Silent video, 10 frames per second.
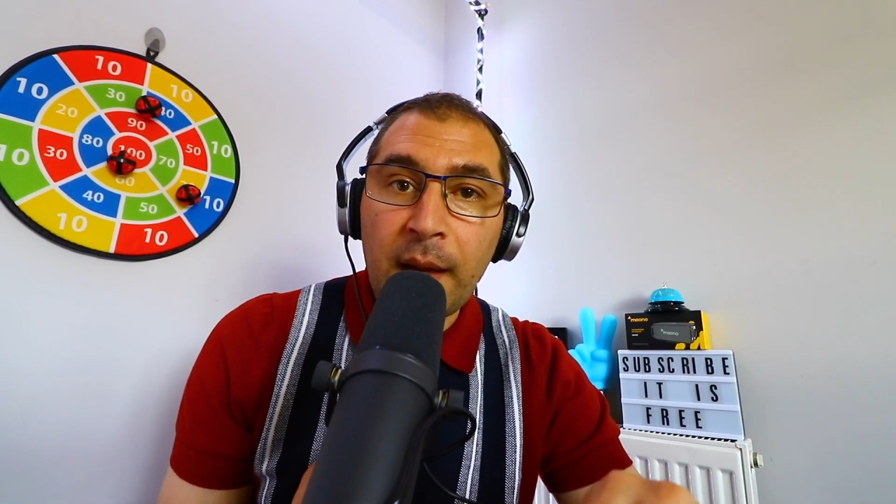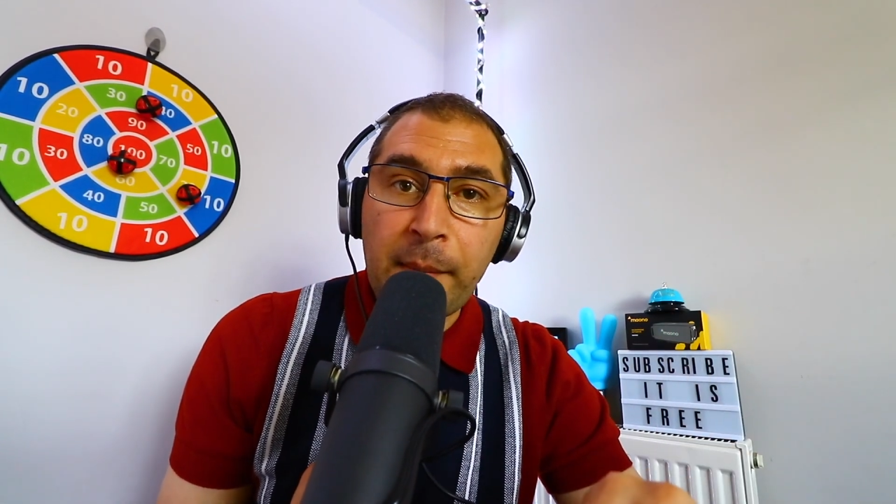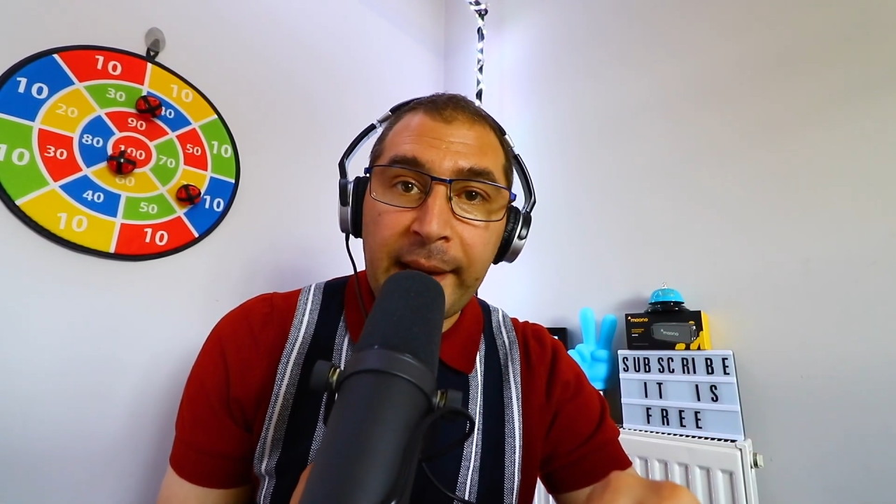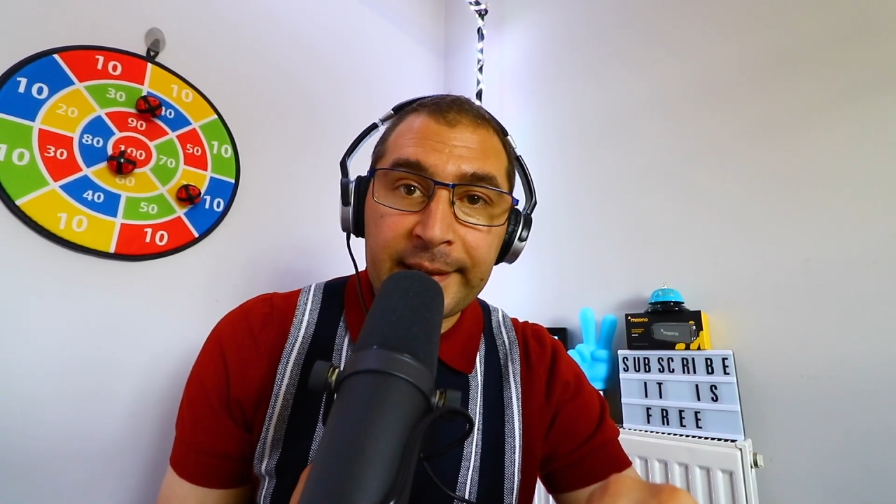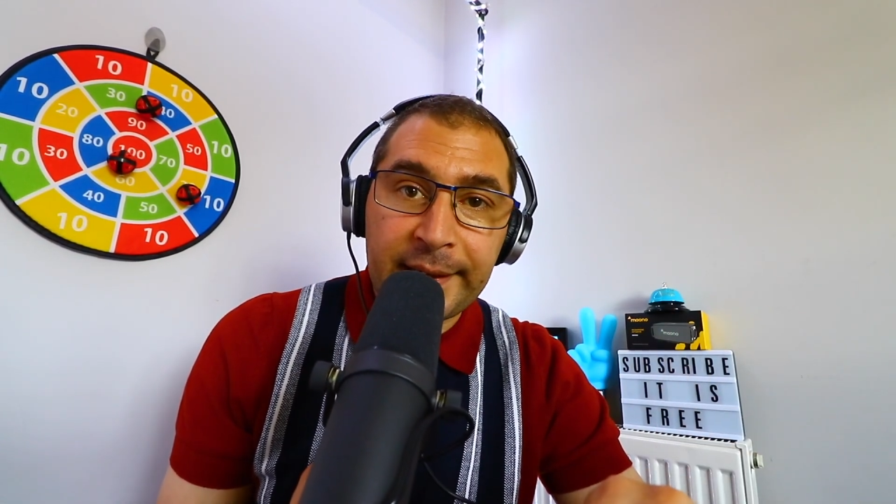
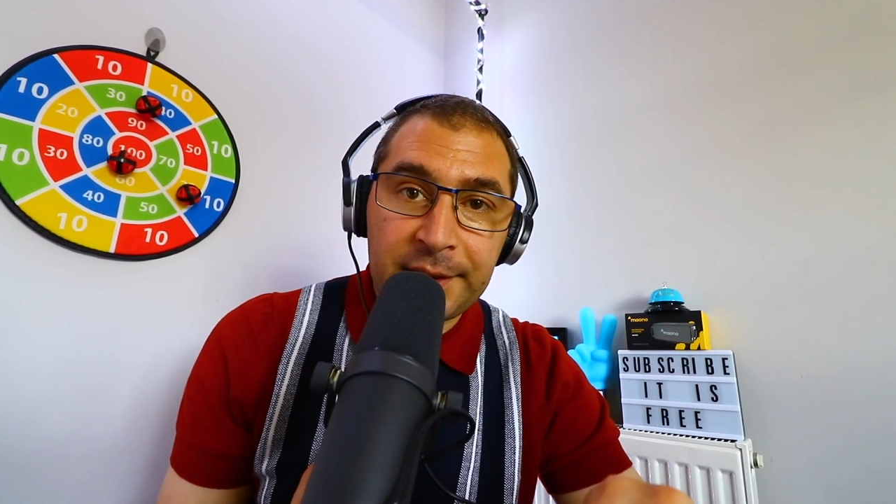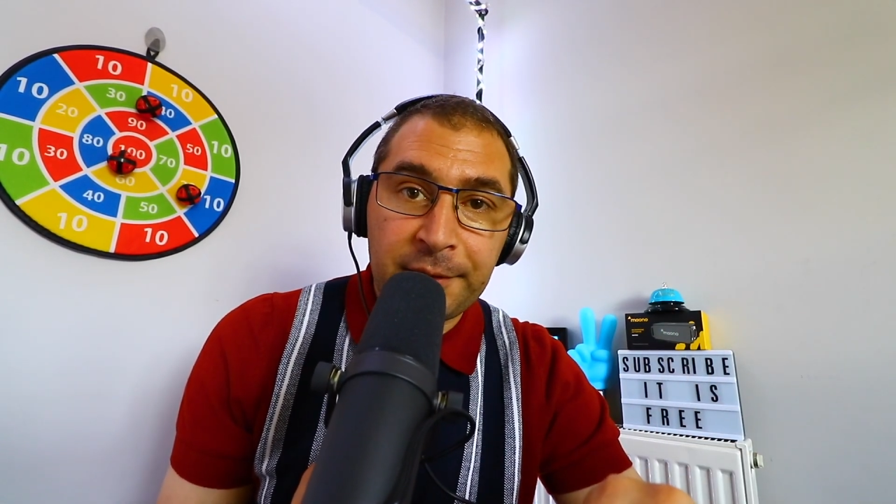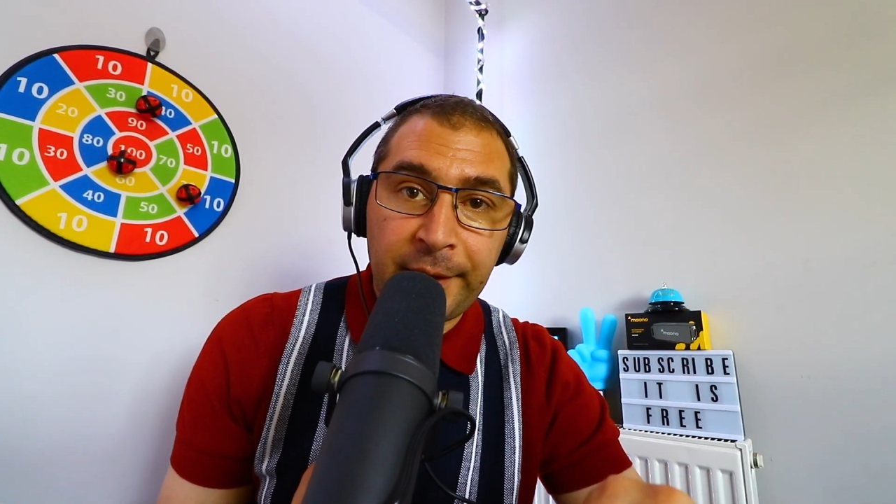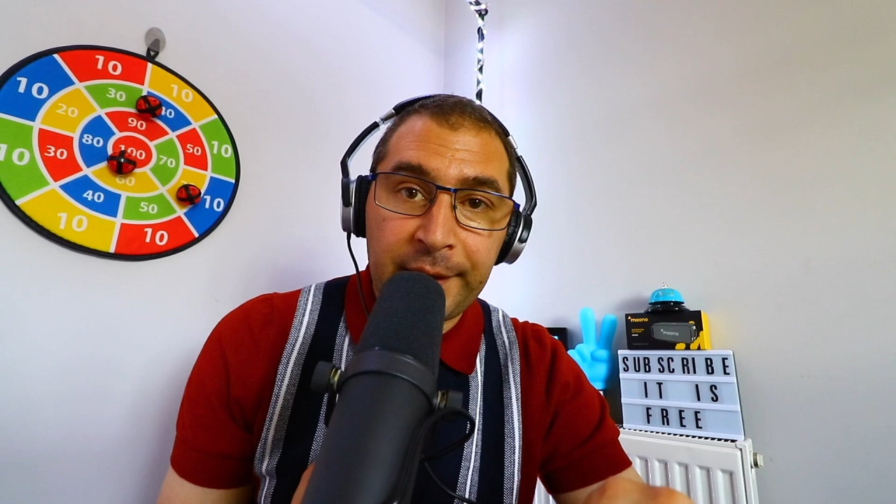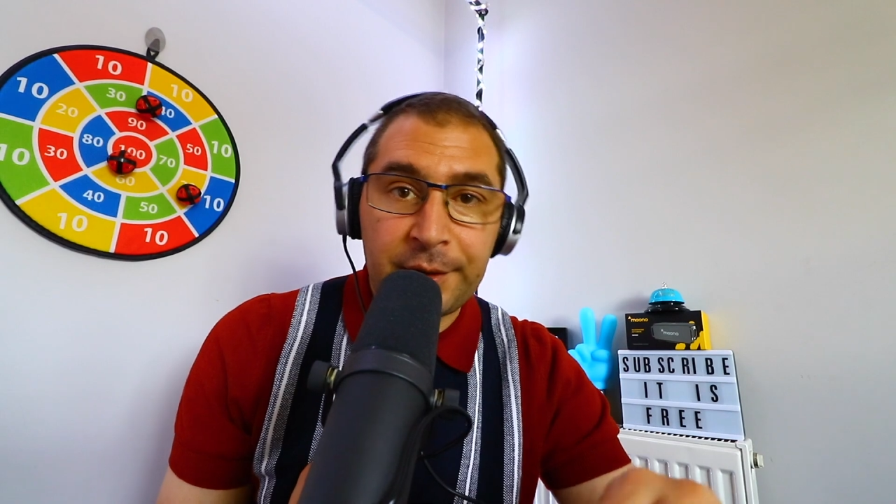mic
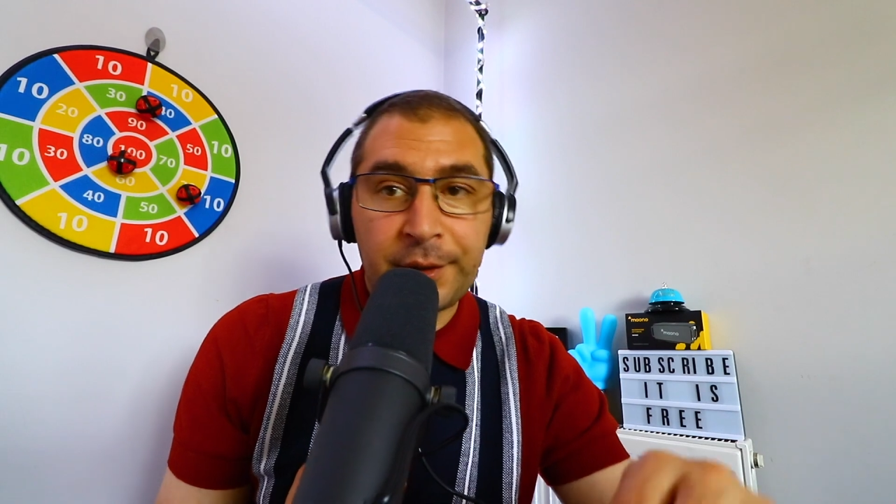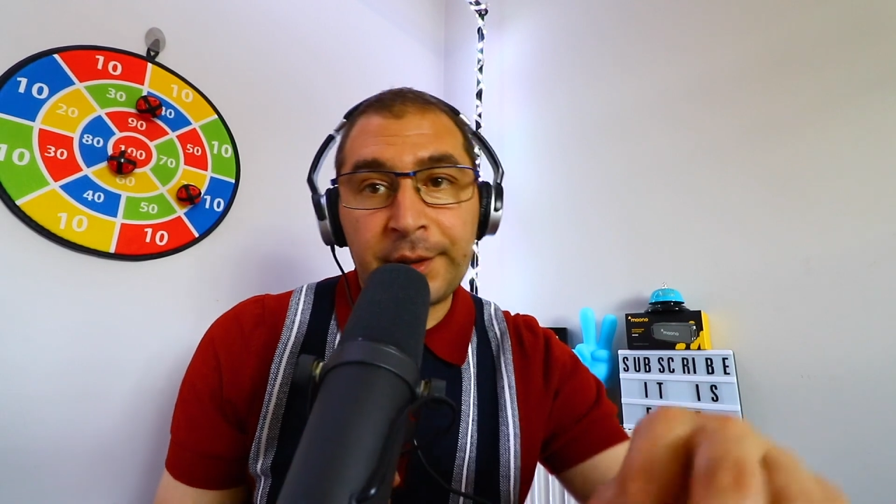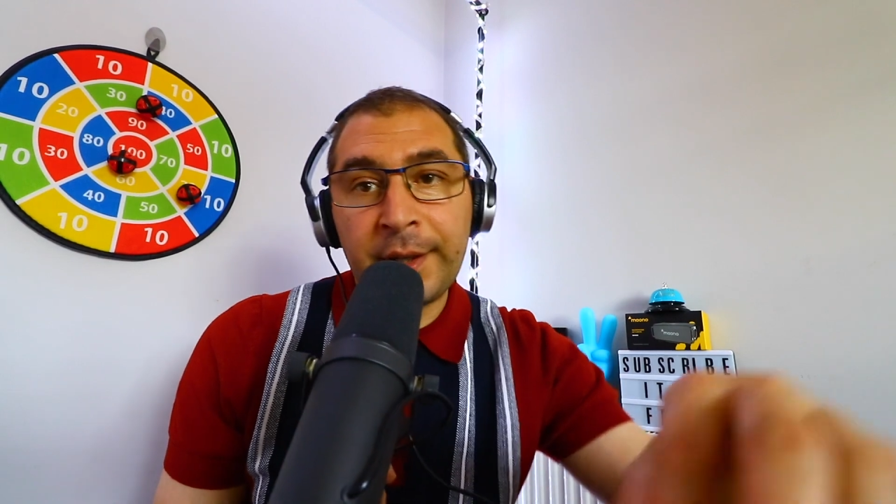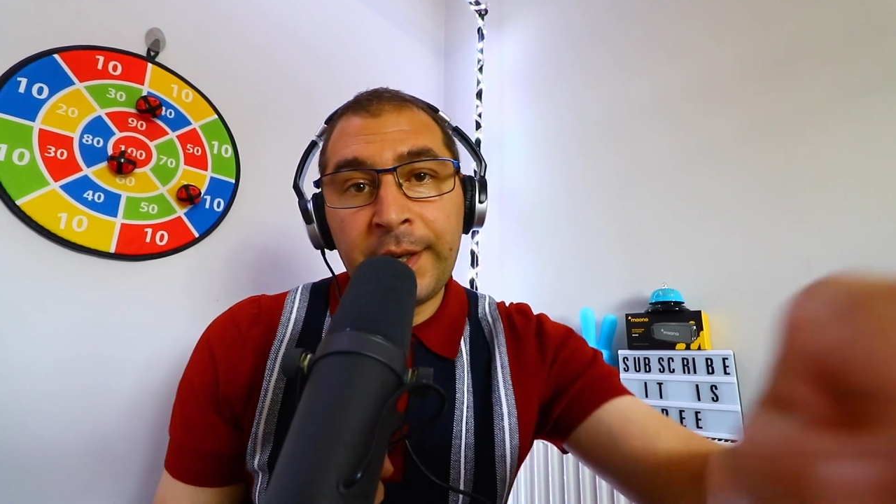activator.